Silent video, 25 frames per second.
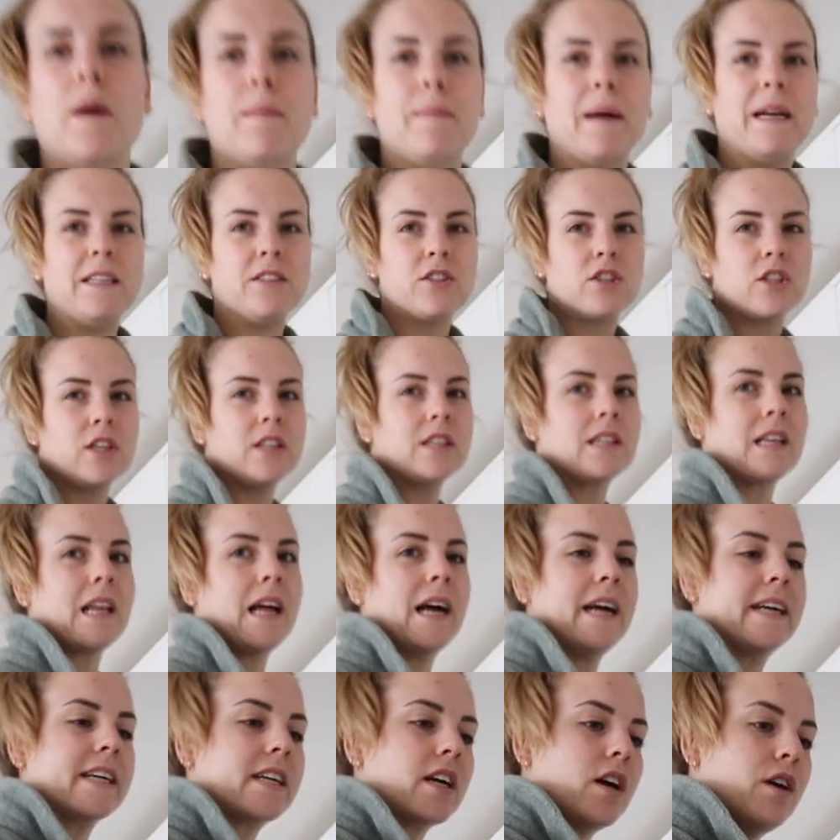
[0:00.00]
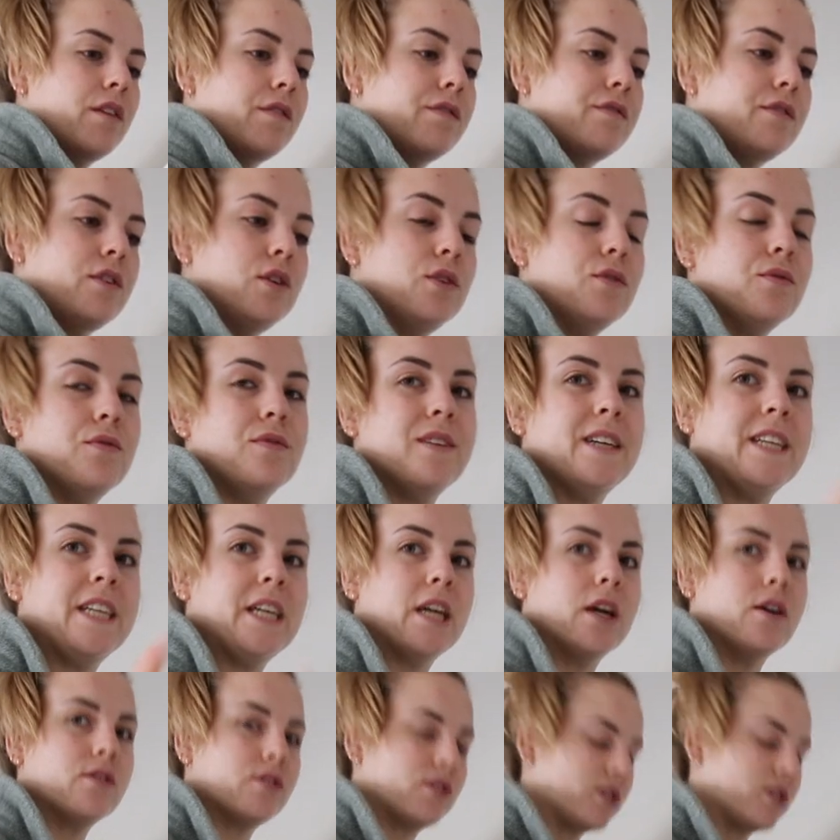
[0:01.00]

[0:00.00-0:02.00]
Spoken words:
I mentioned like a few videos